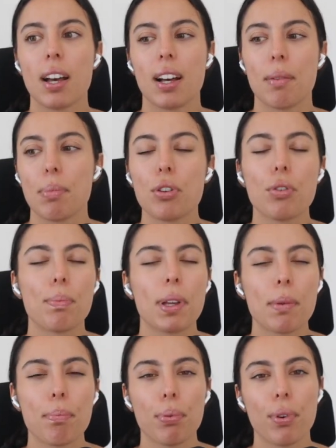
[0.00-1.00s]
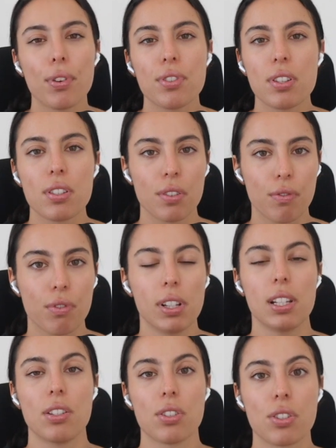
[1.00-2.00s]
but it'll be a process of
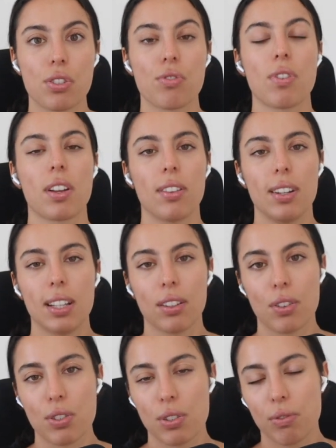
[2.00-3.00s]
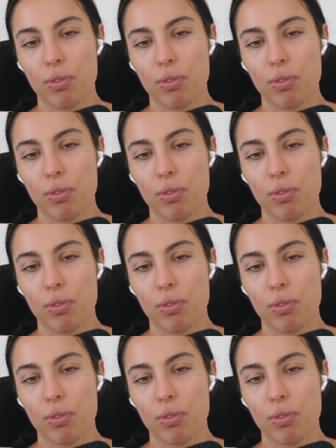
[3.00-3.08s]
really just strengthening those